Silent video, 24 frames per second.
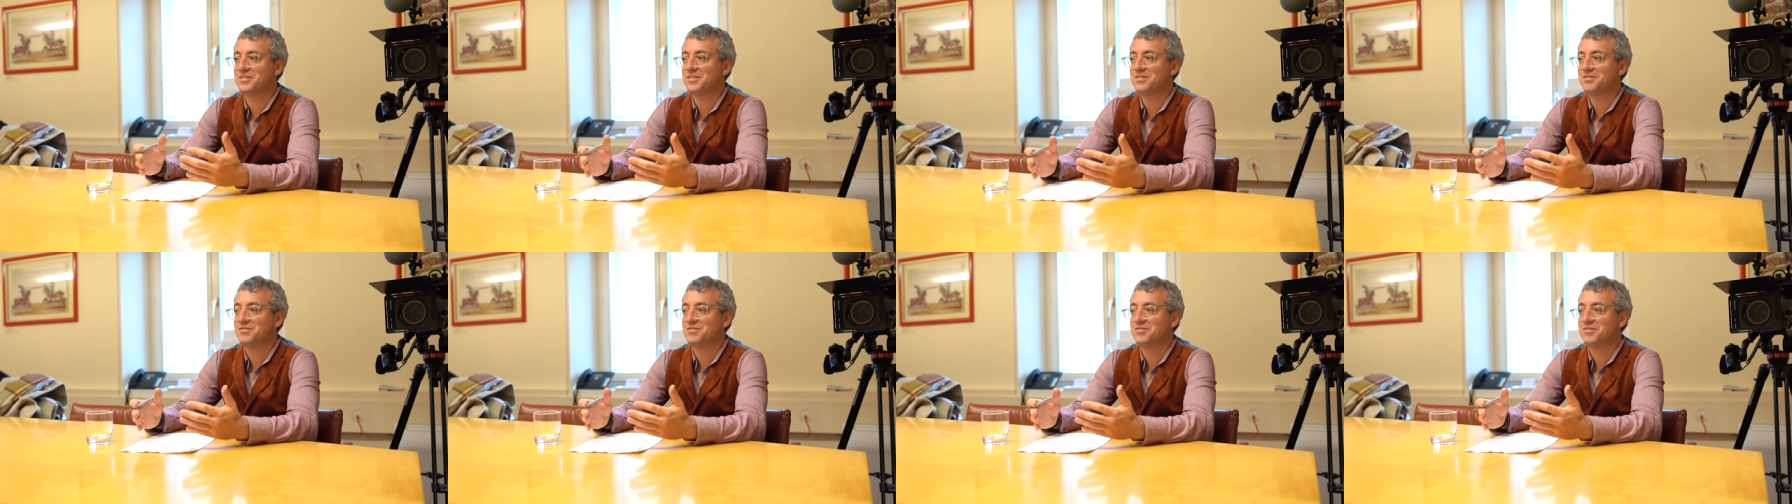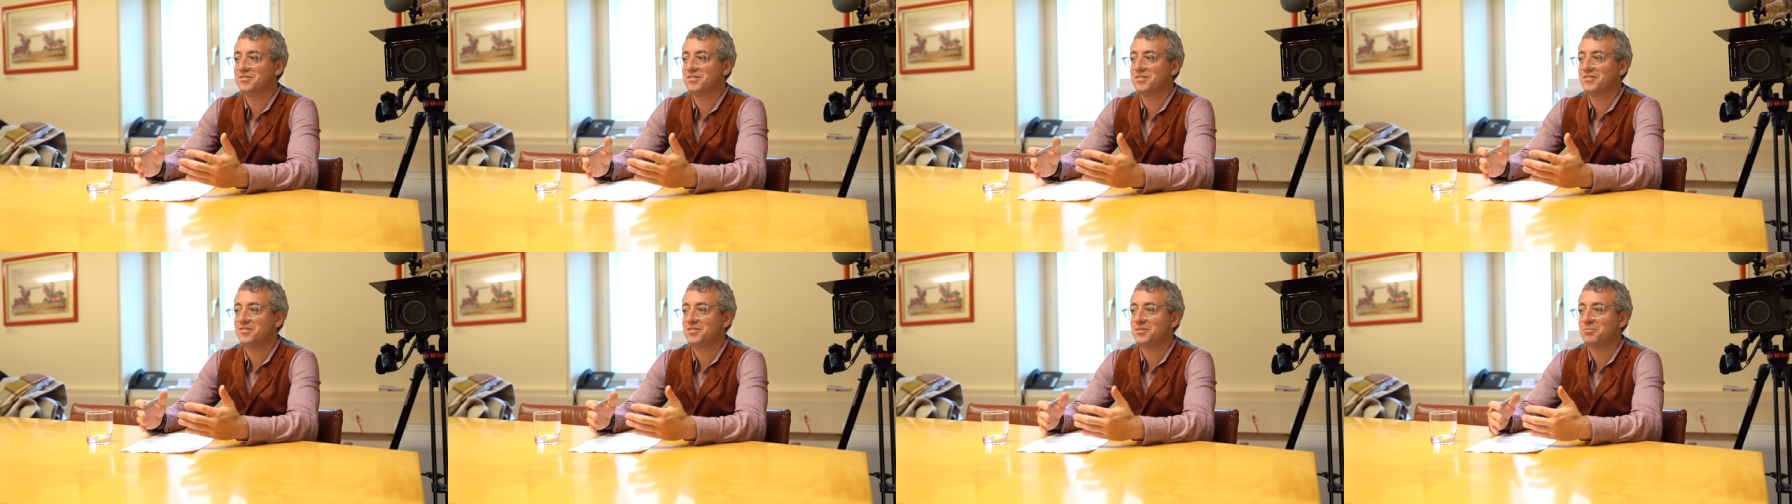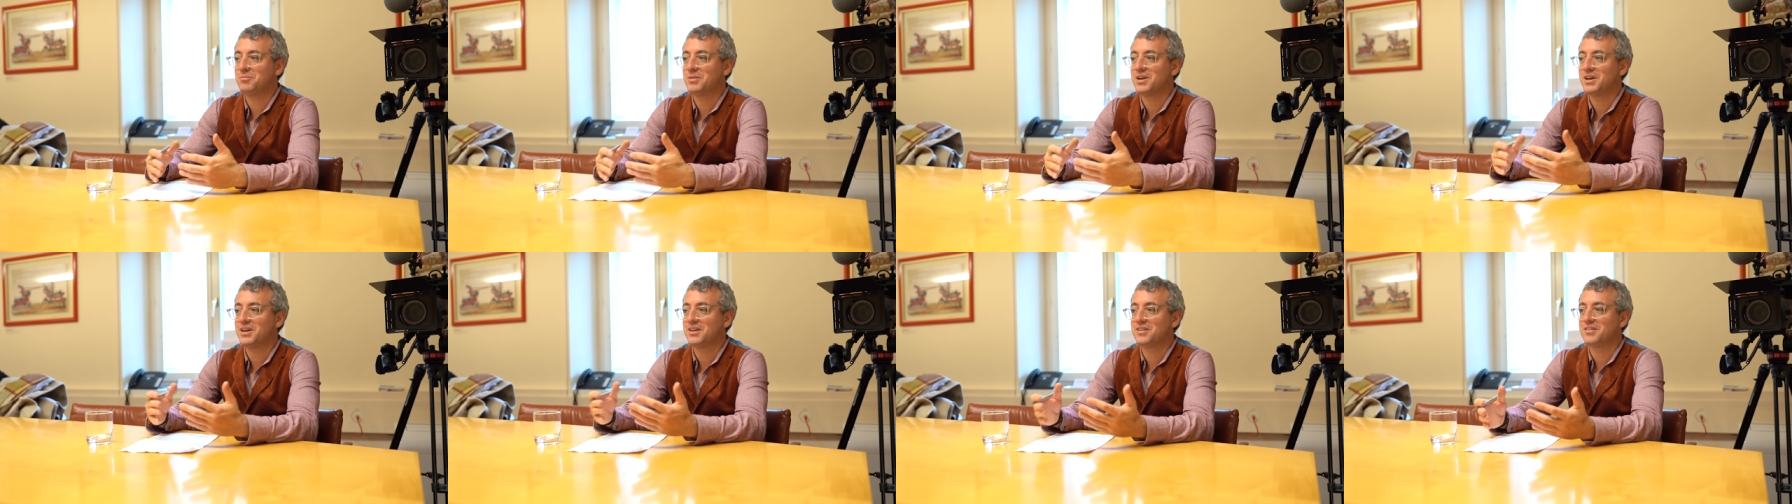if, if you
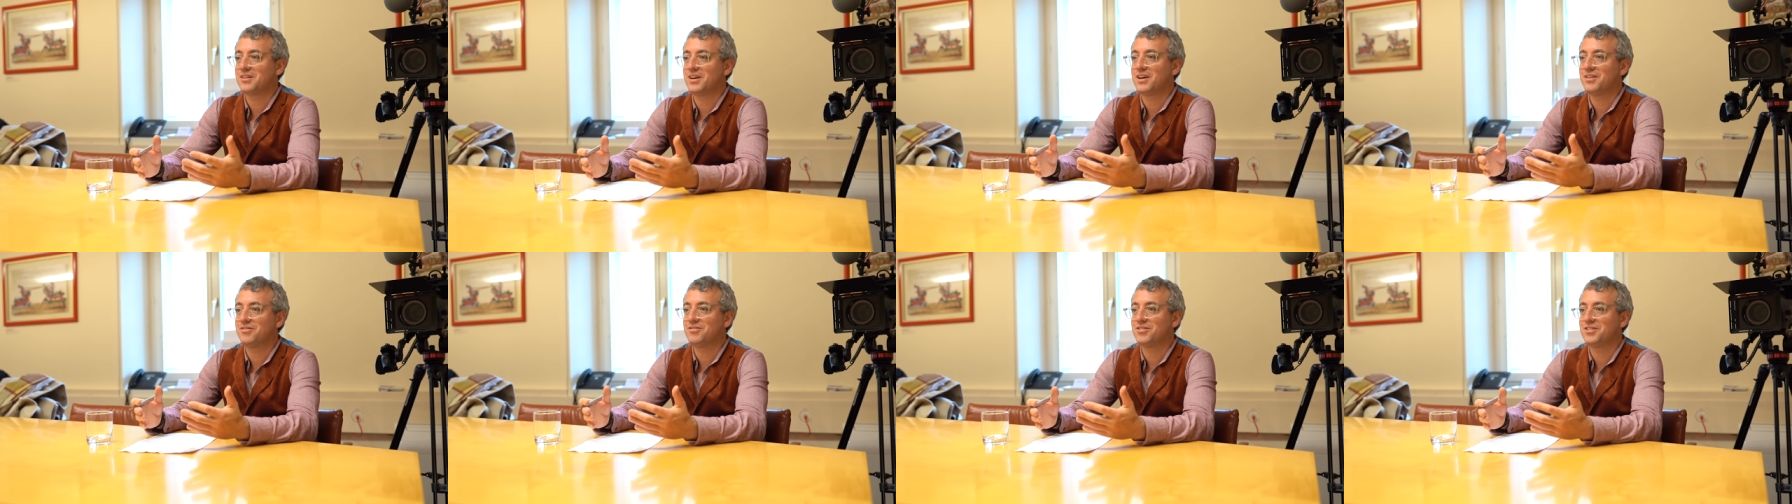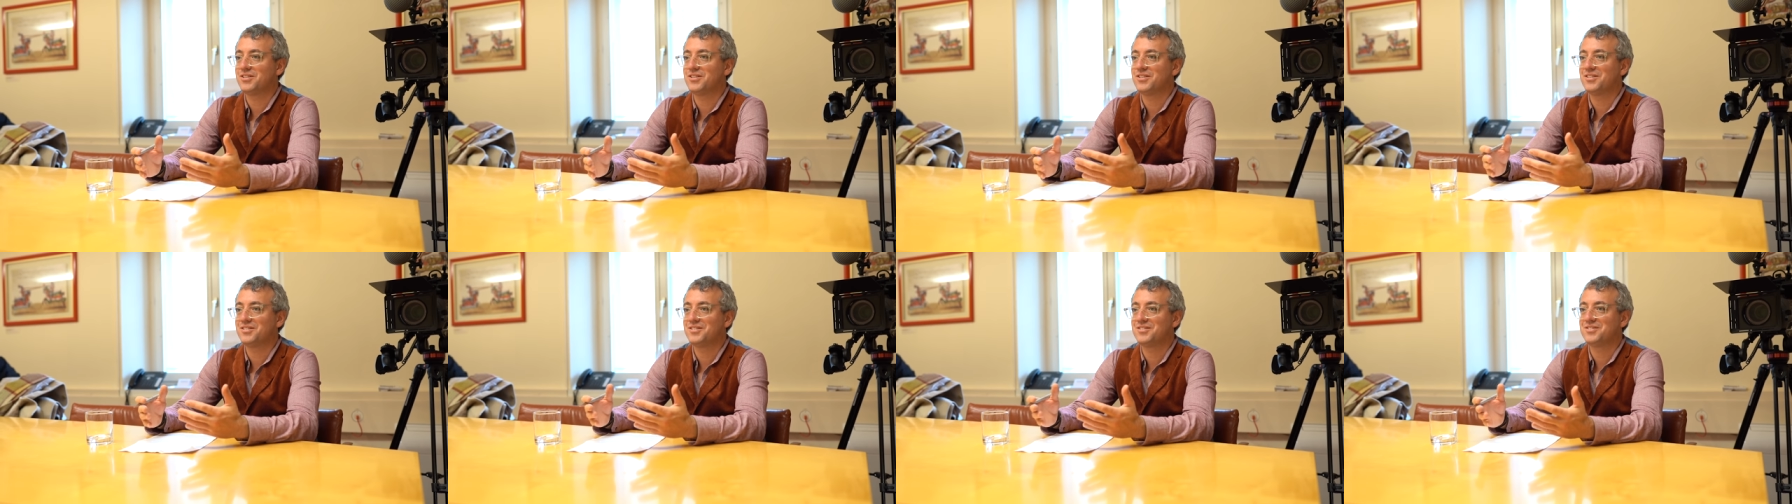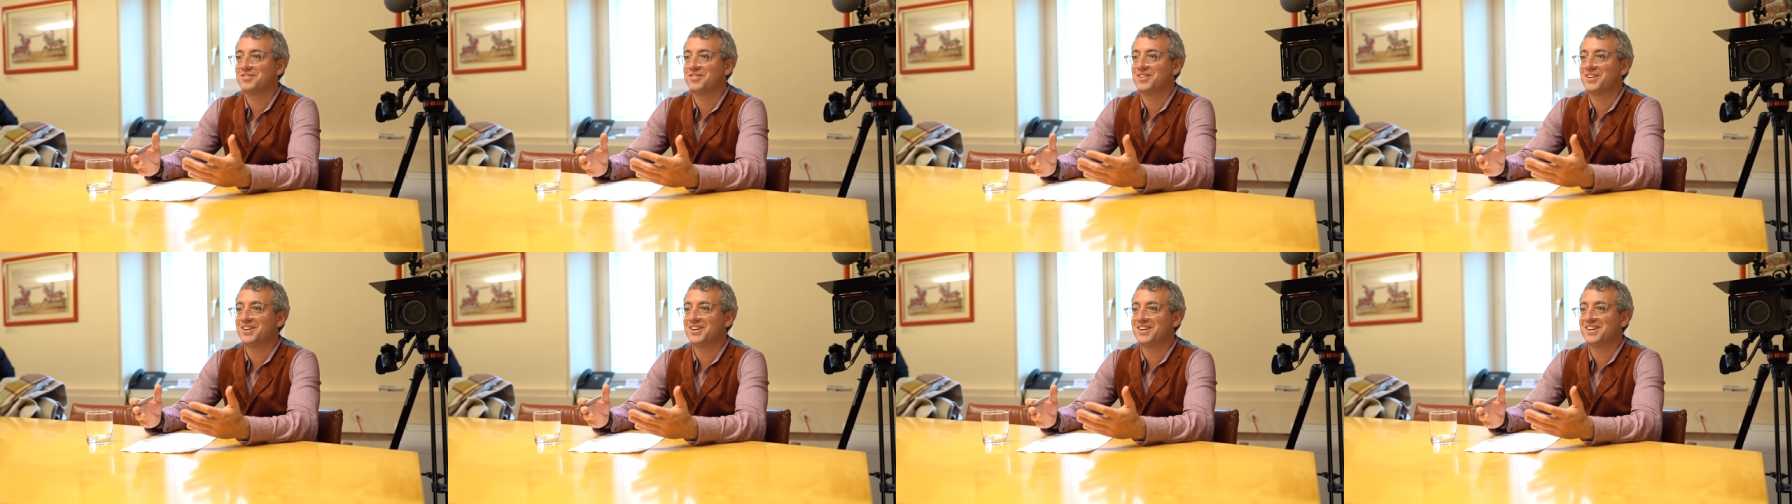make life on
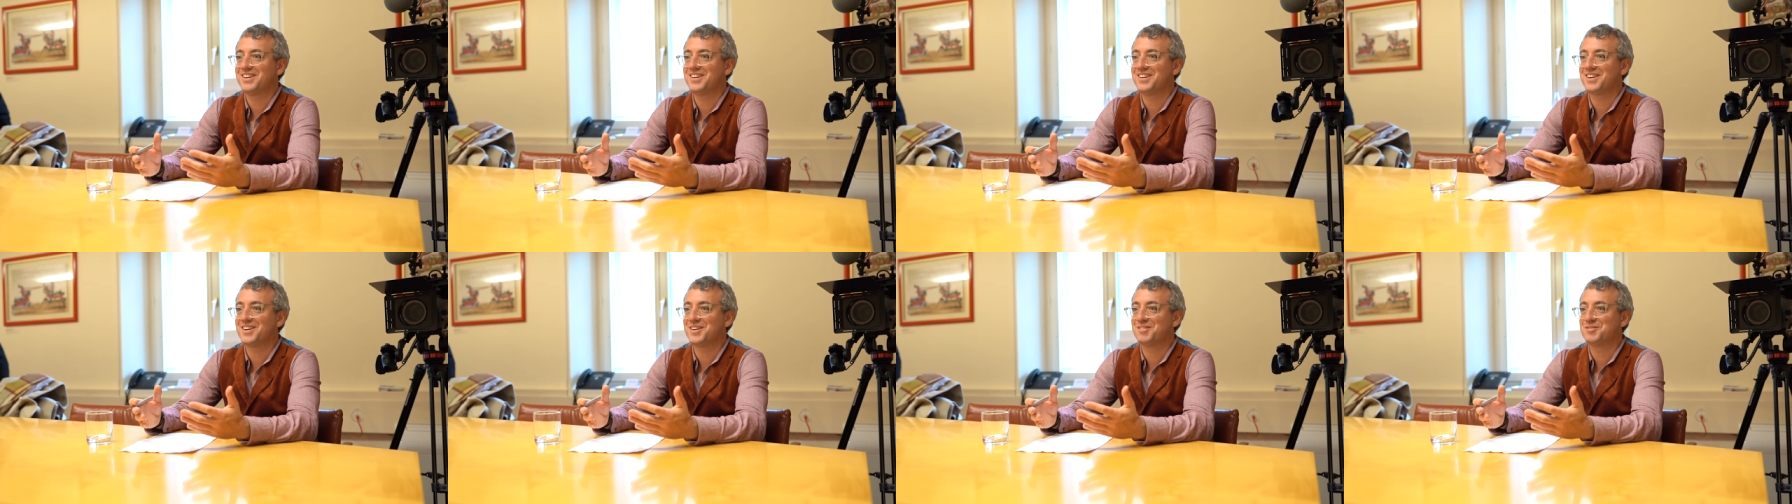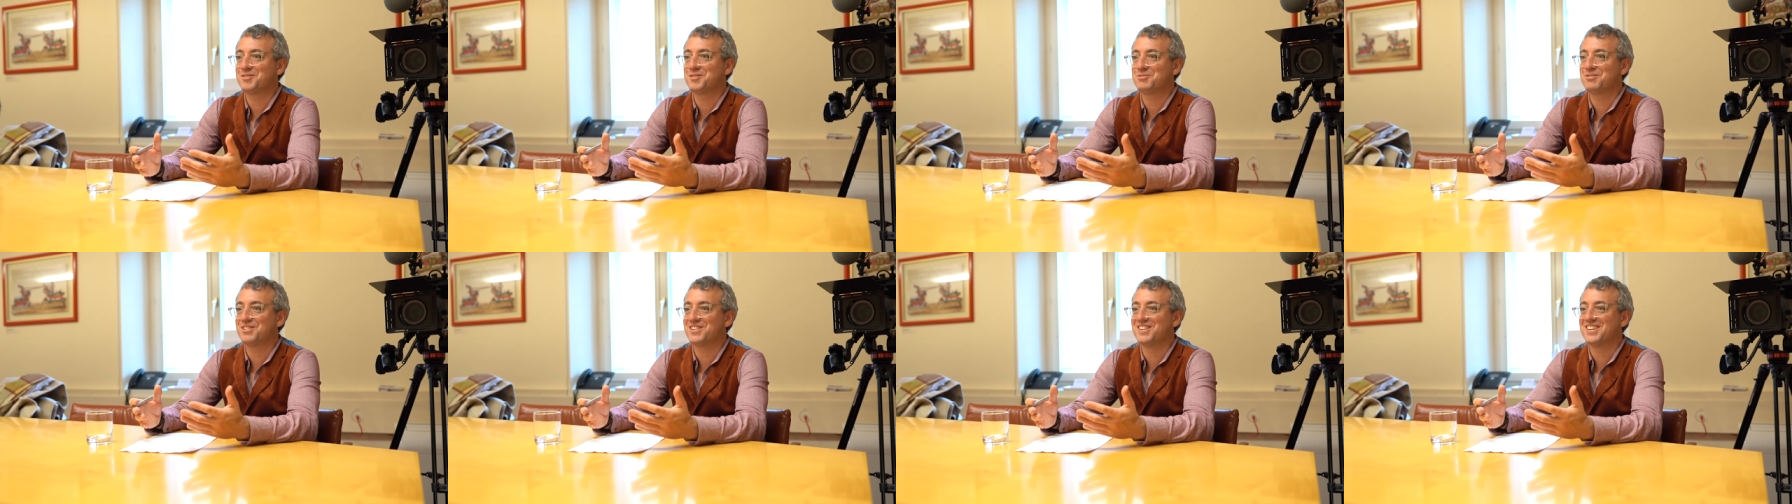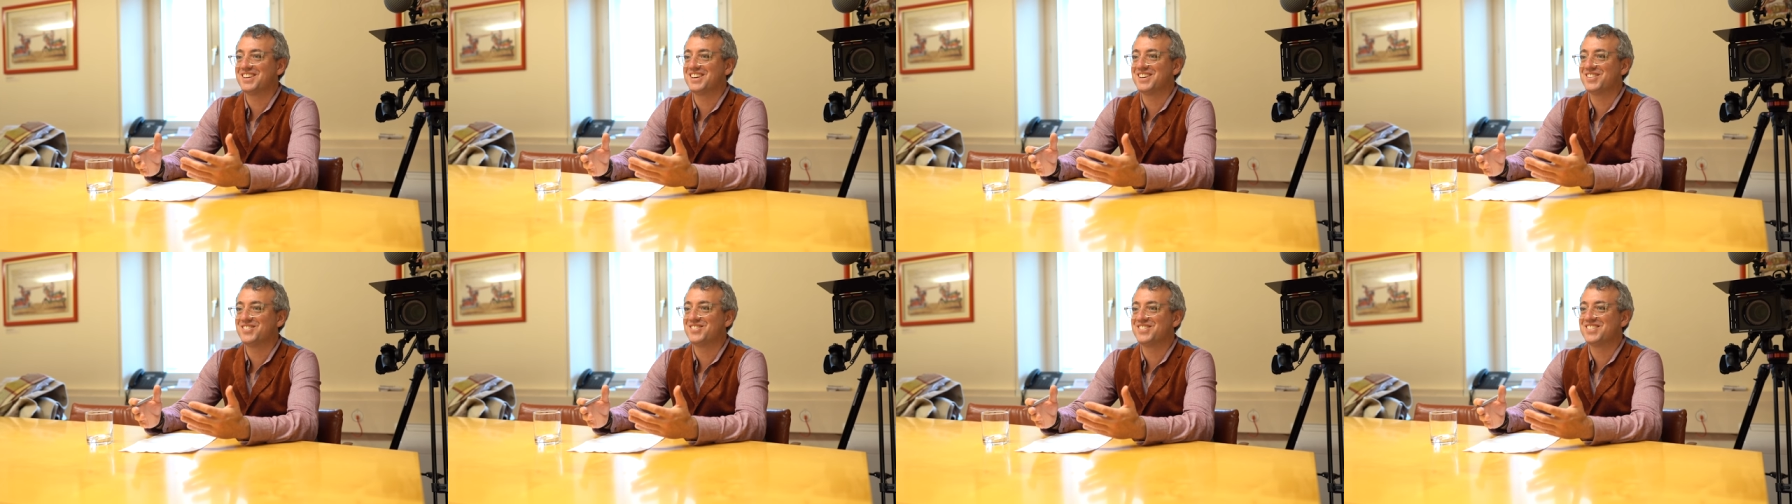Earth very uncomfortable,
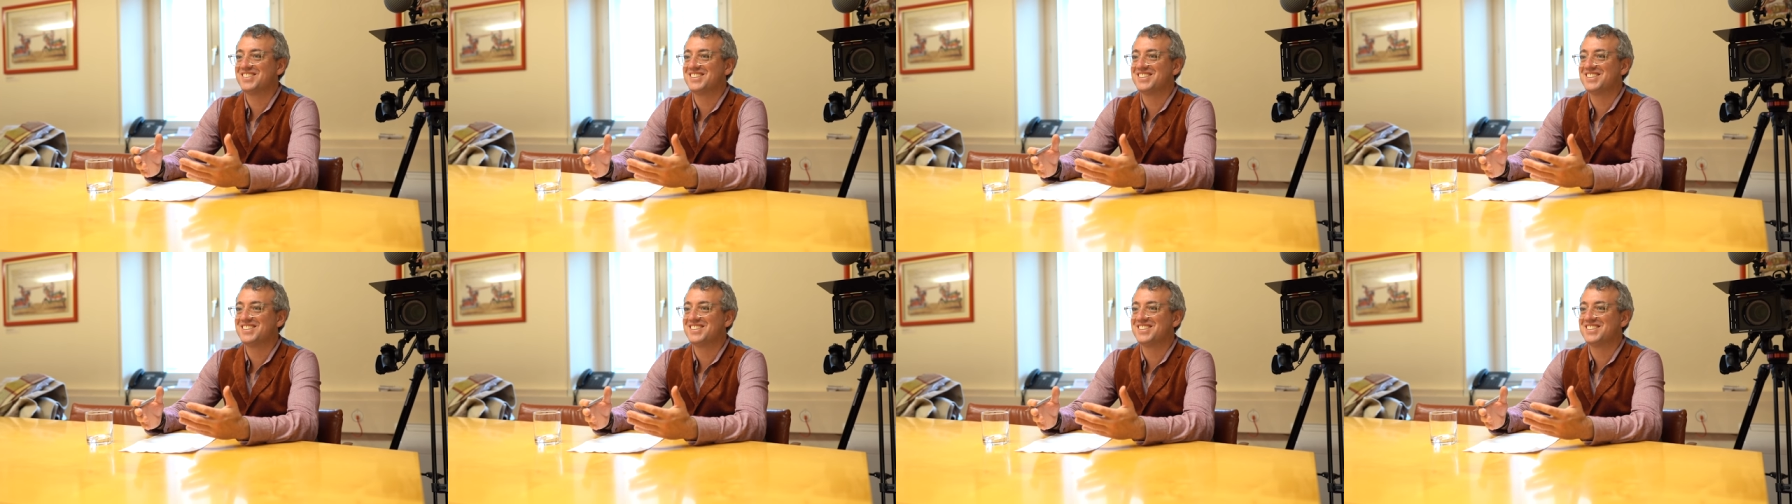uh,